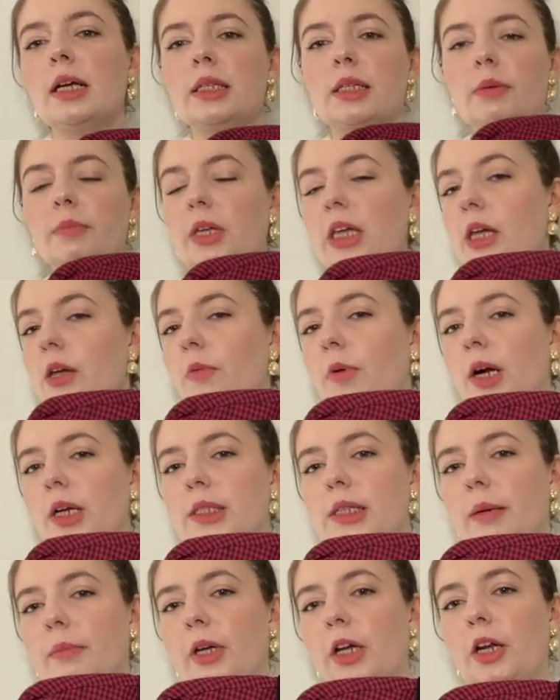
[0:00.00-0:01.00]
Some
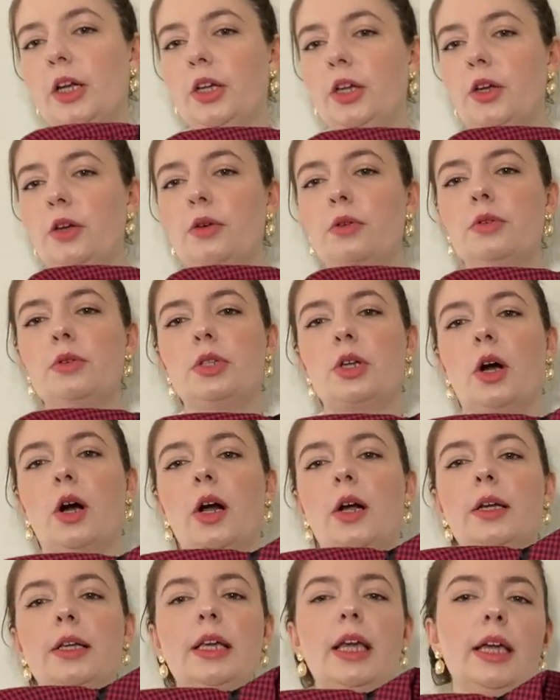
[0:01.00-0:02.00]
keywords I'm gonna use
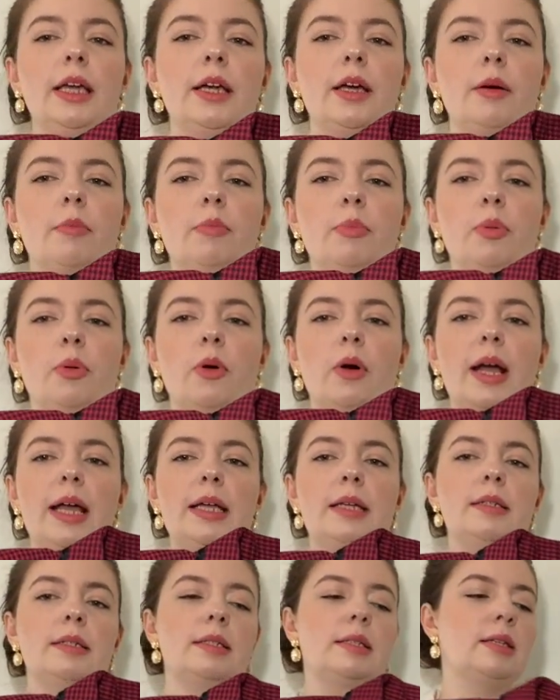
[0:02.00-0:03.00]
are gingham
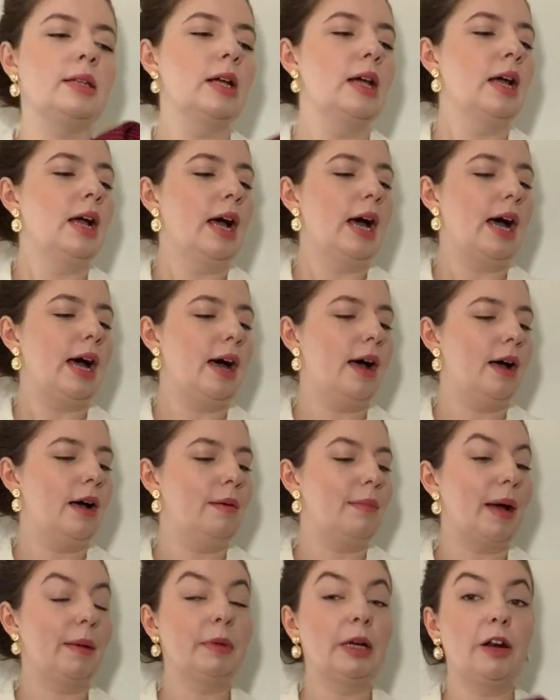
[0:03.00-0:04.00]
print.
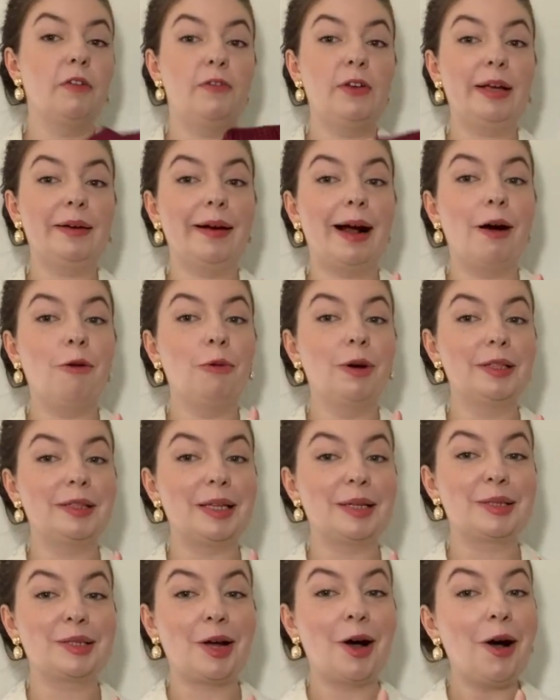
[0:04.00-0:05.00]
I'm gonna figure out what
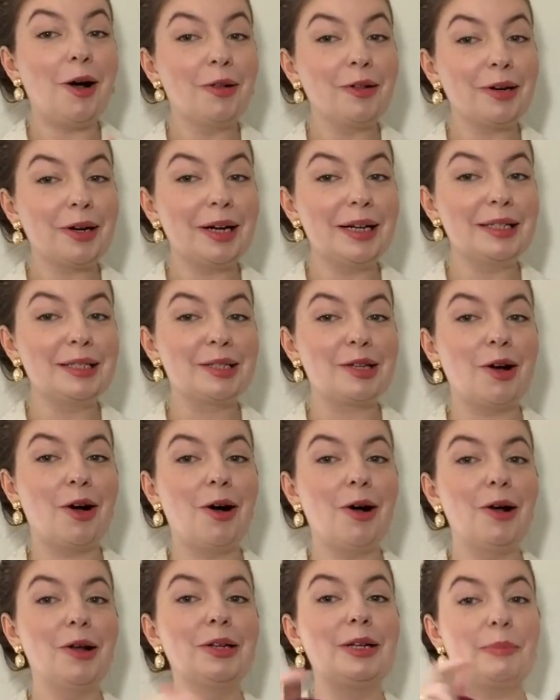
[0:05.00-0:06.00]
this collar is
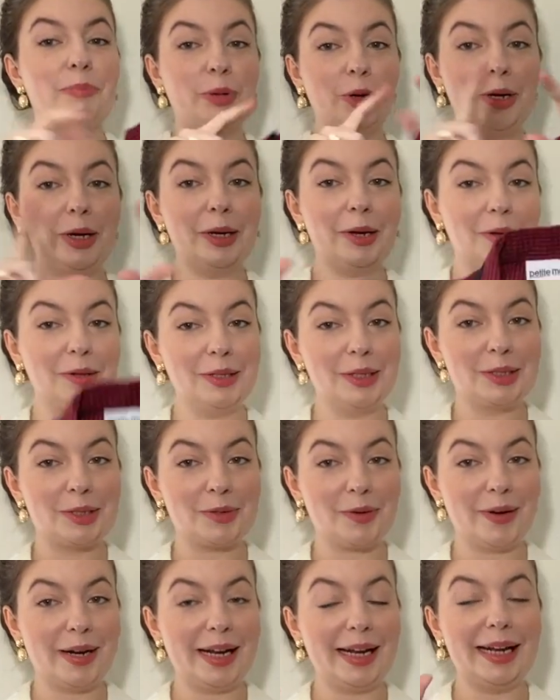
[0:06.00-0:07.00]
called, put it on the
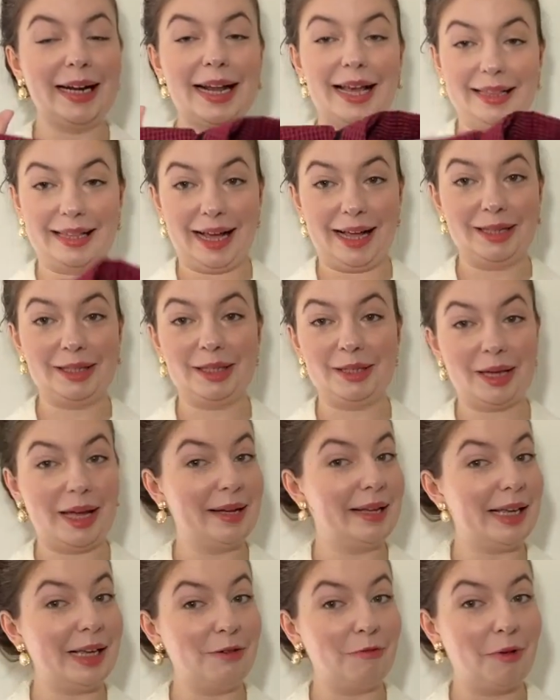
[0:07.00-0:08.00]
screen, and that's
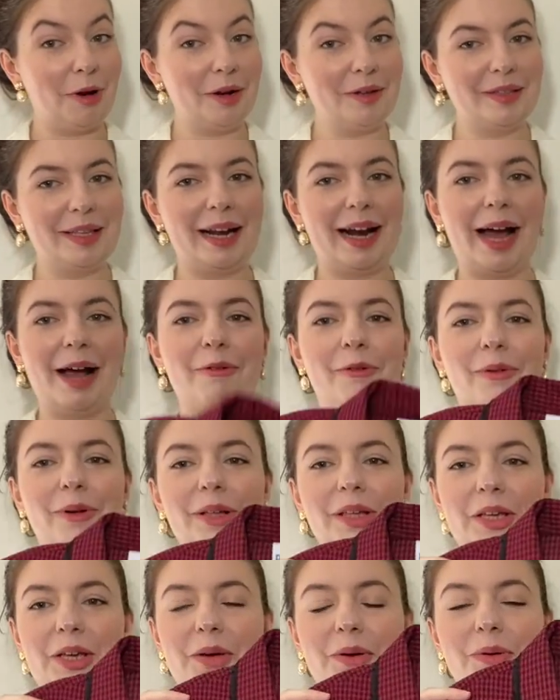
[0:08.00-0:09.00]
a keyword that I
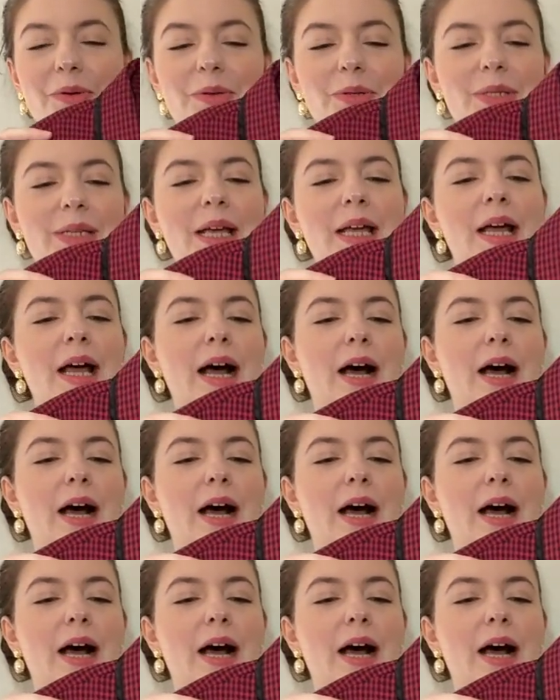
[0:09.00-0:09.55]
will use.